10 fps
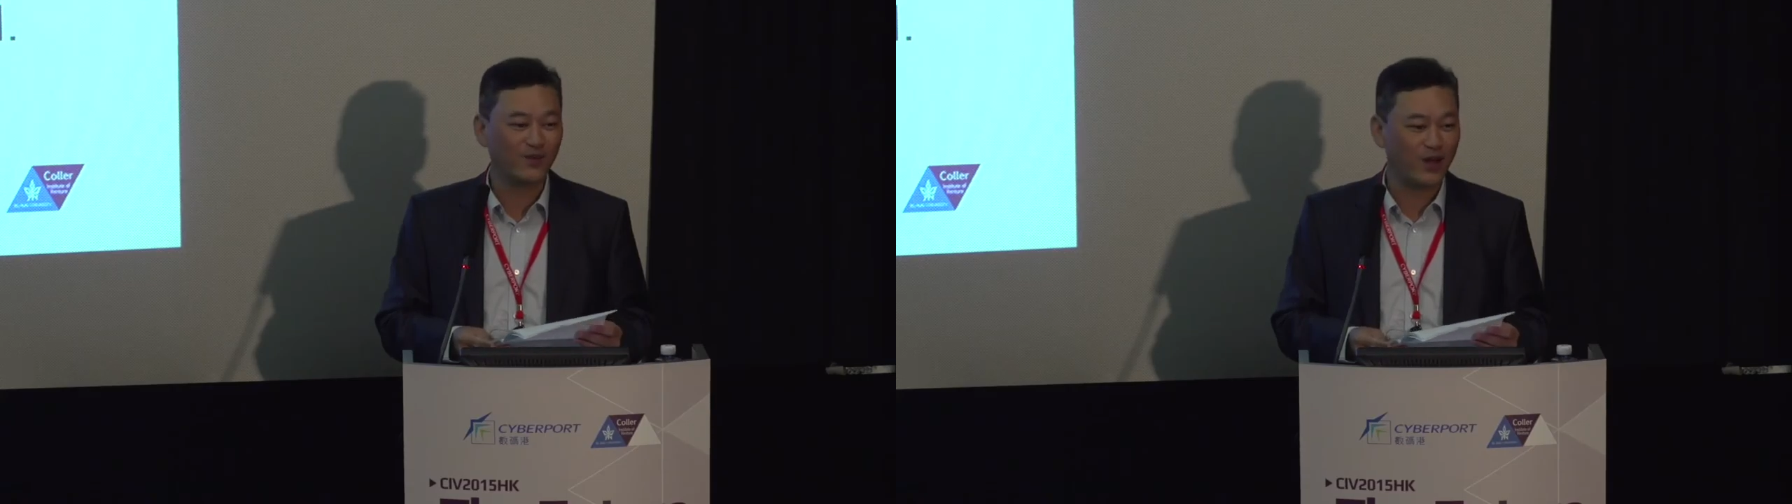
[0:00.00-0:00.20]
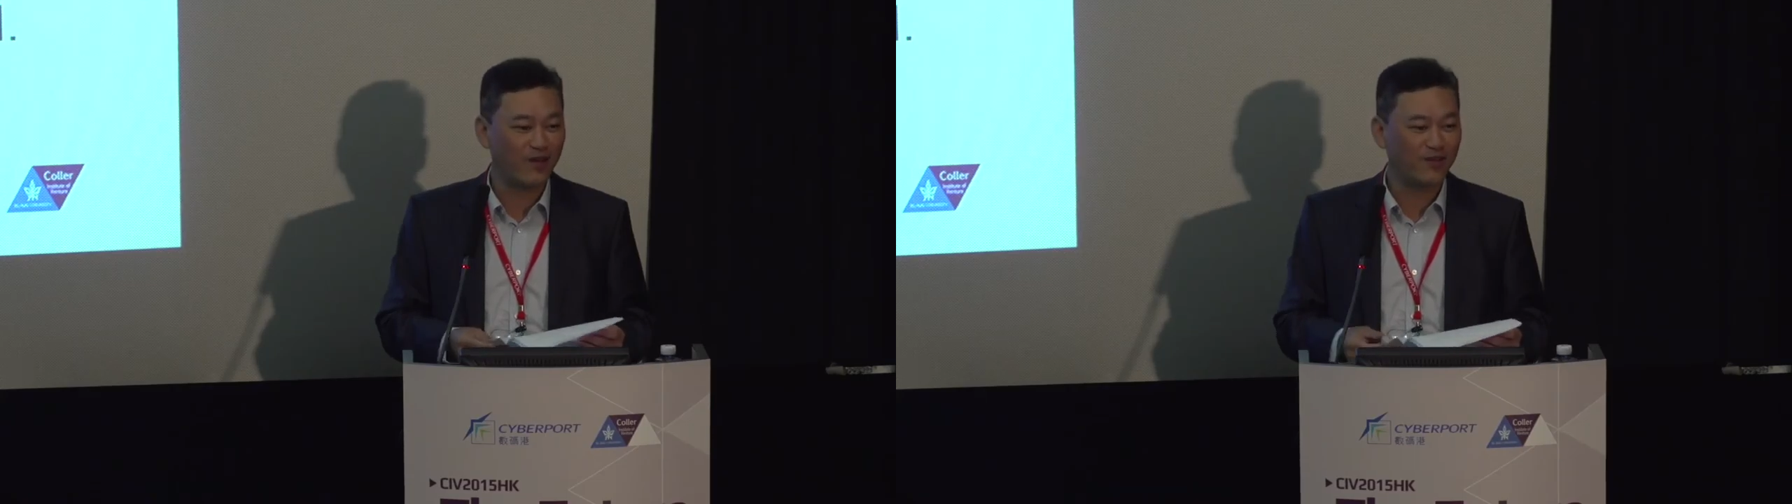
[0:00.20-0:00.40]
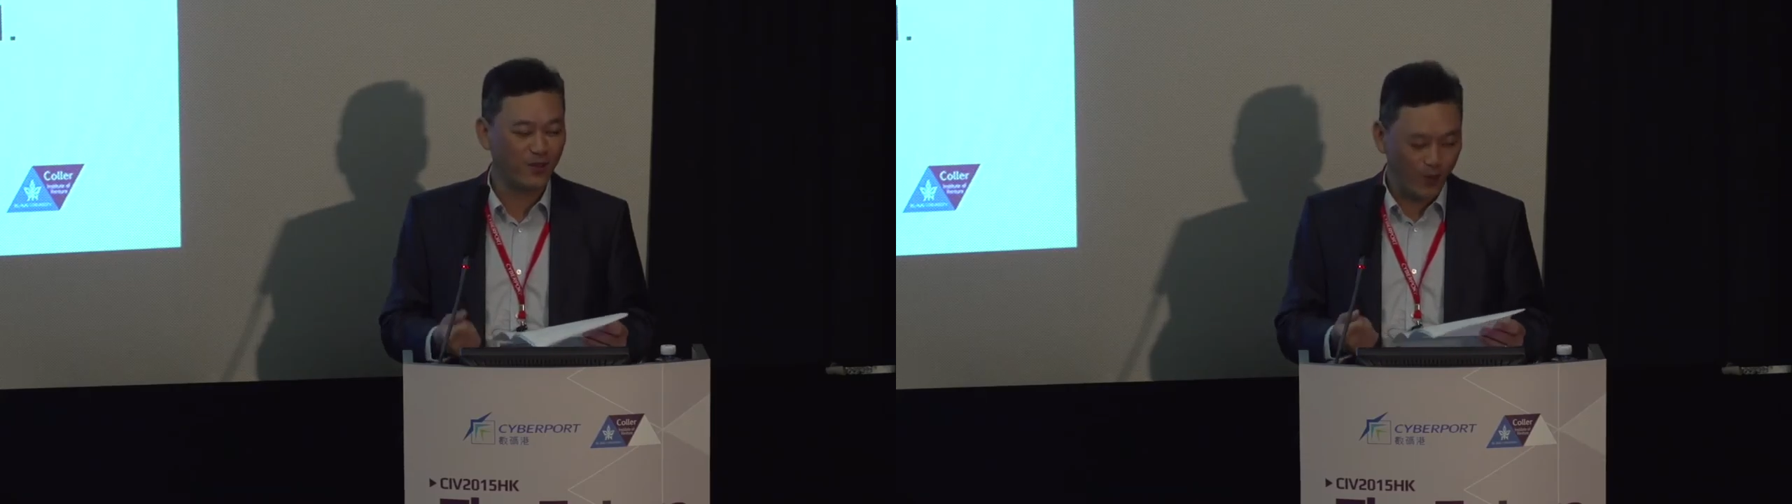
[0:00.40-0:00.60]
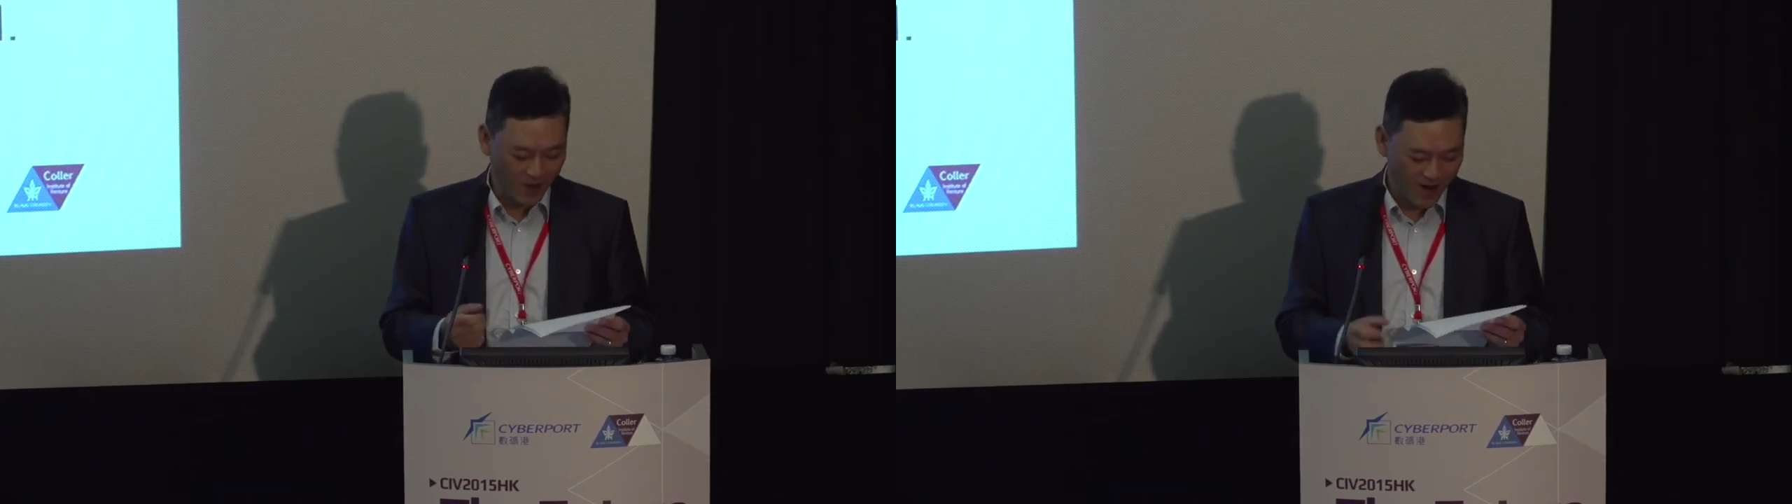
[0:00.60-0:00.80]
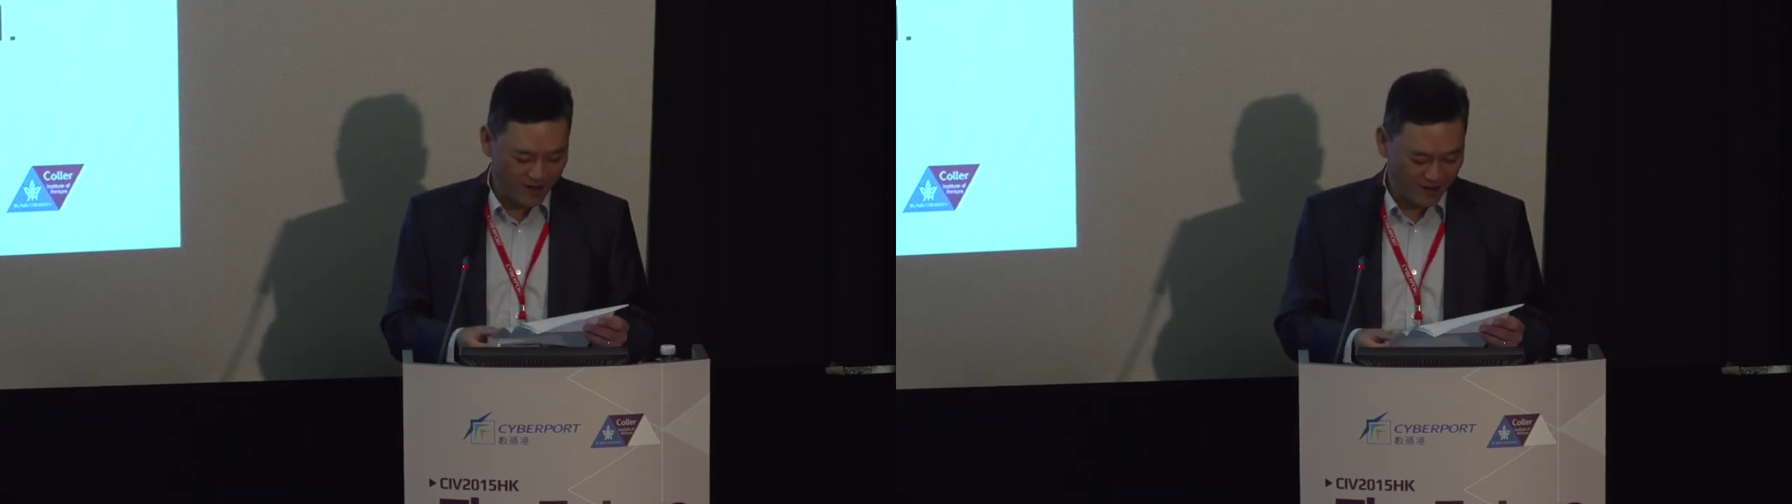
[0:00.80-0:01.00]
so we have to
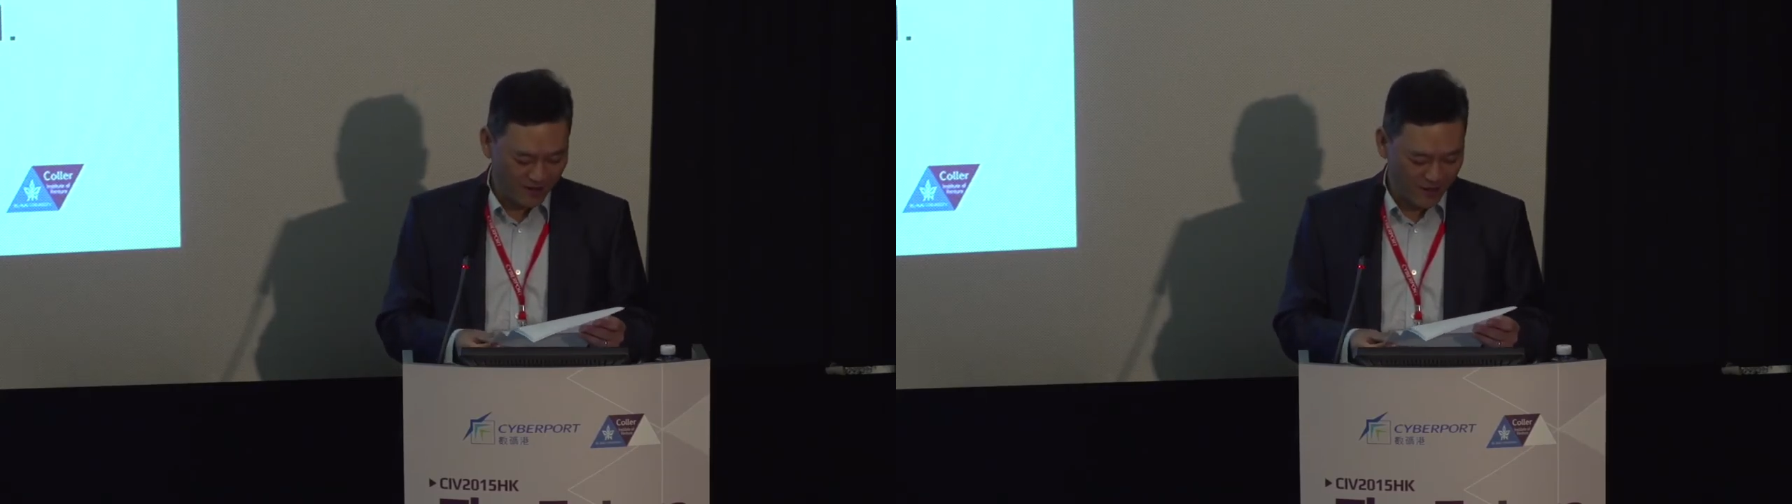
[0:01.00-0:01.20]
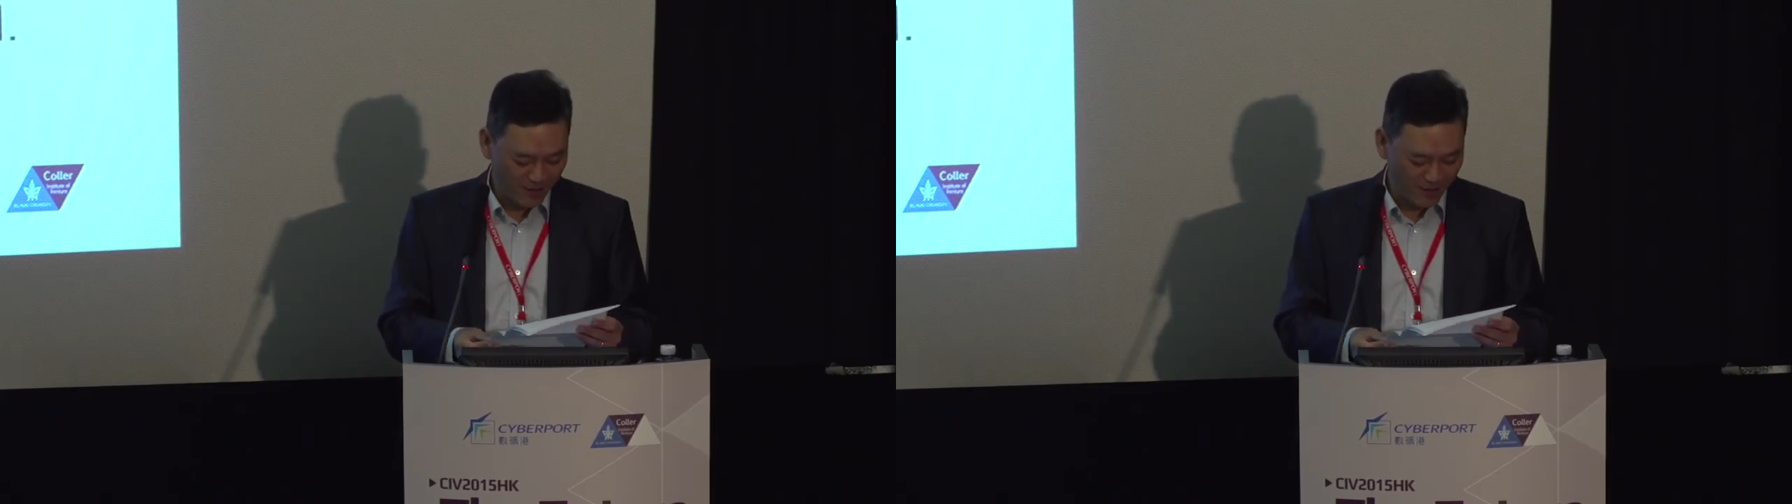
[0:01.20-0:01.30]
work hard to live